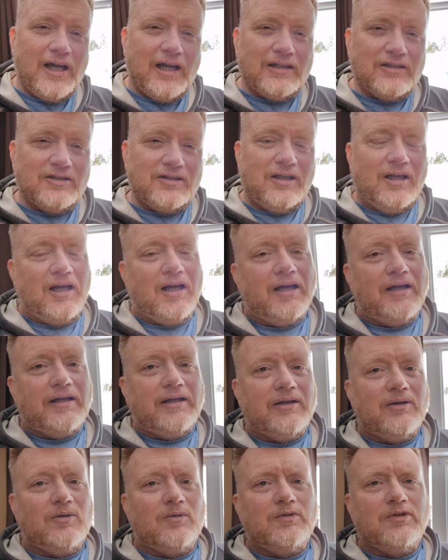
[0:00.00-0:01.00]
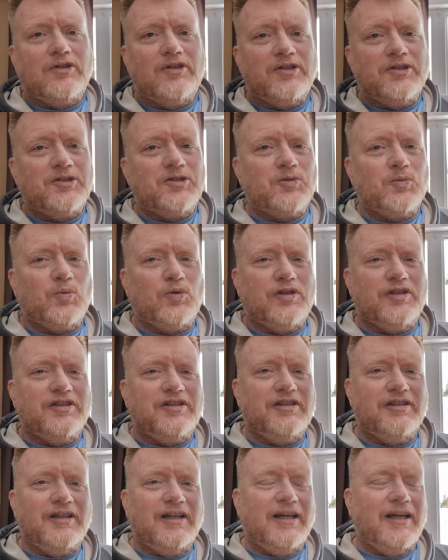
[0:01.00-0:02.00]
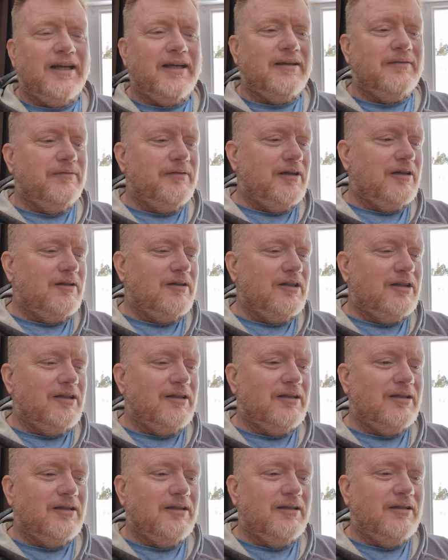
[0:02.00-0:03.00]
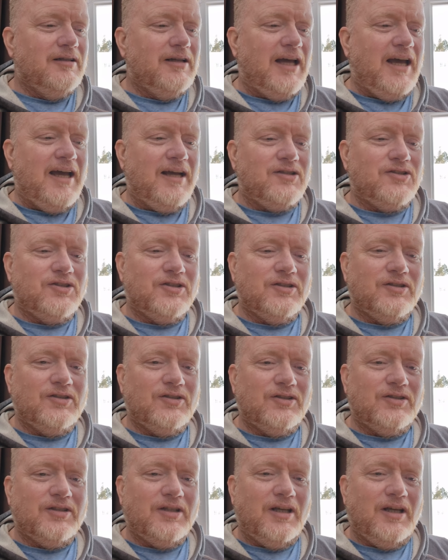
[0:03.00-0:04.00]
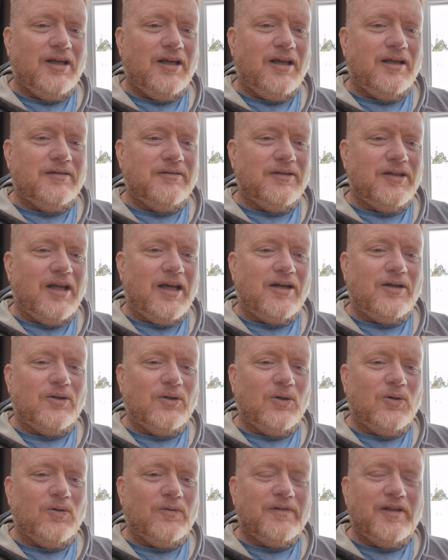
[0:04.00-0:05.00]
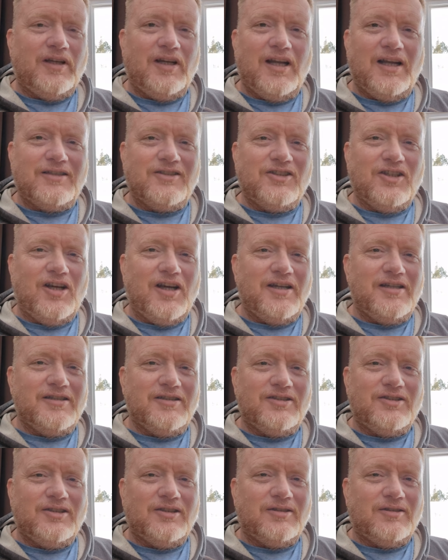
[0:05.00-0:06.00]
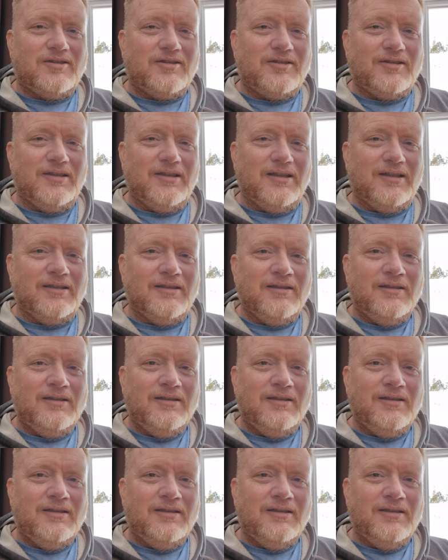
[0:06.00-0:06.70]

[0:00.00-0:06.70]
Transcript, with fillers: anxiety over this one today. Very anxious. Uh, I don't know if that anxiety is just uh,